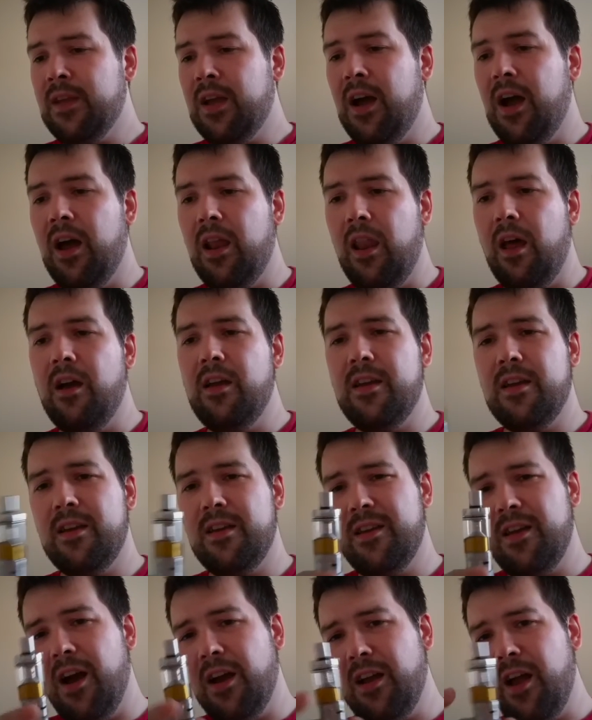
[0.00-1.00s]
I
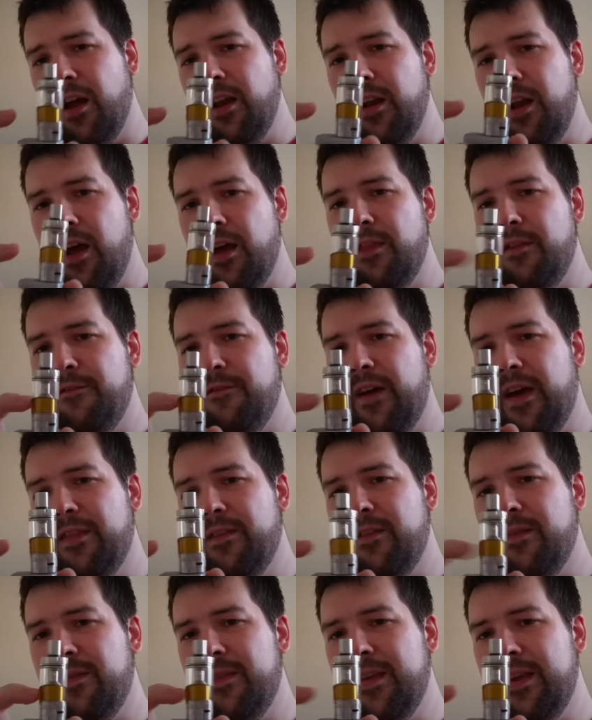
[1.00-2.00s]
kind of like the fact
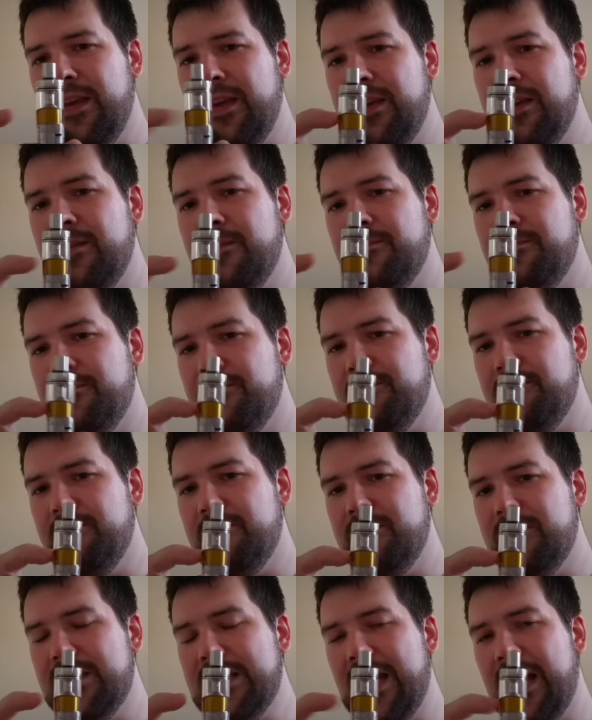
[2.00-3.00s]
that the
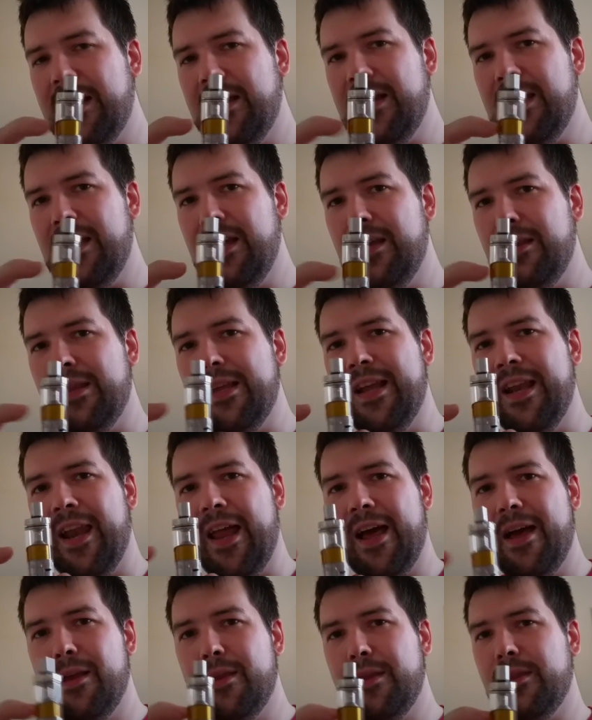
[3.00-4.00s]
tank is
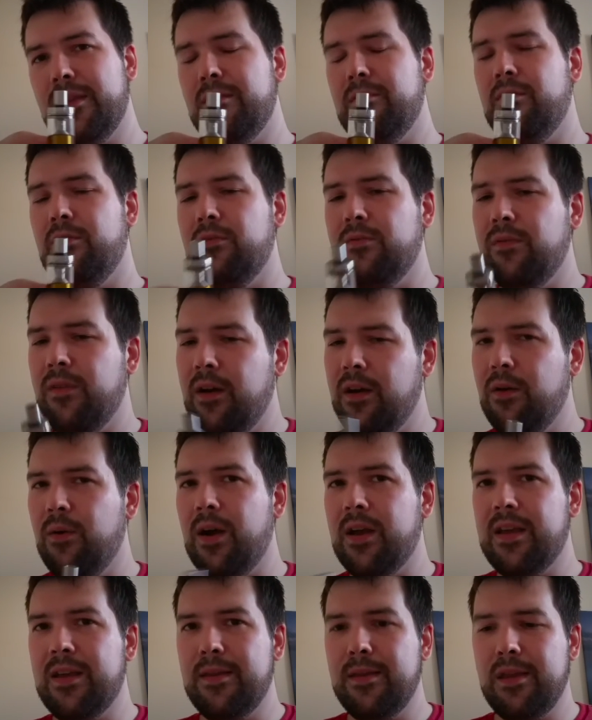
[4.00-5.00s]
glass, although
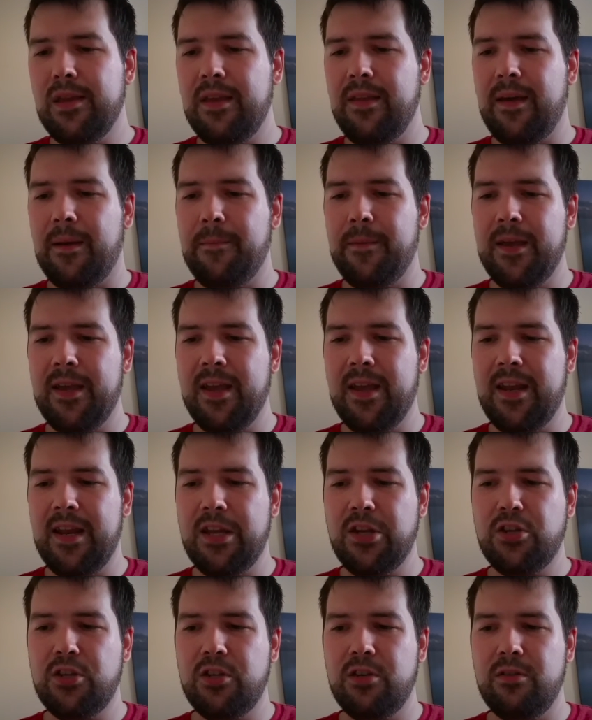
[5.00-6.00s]
I can see that being an
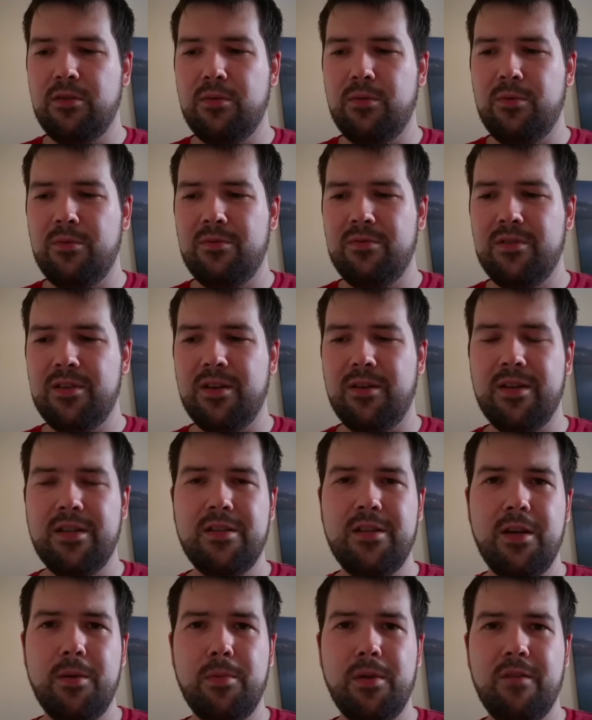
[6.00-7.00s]
issue, in
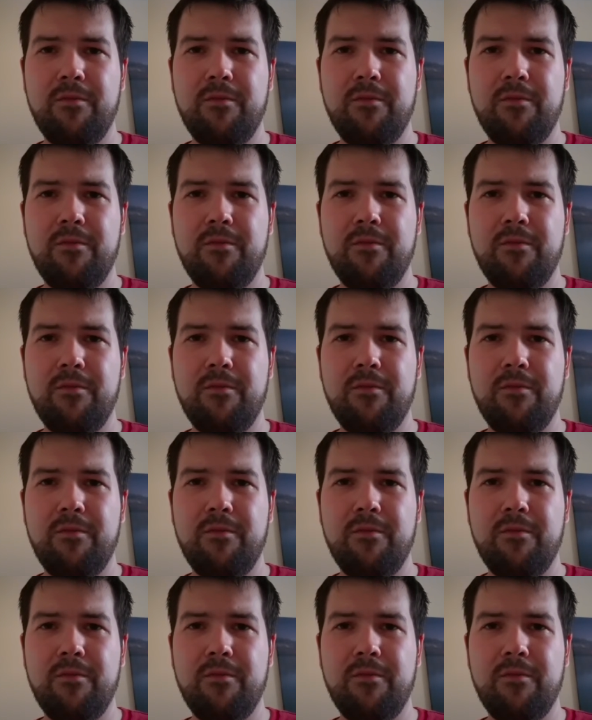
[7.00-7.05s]
terms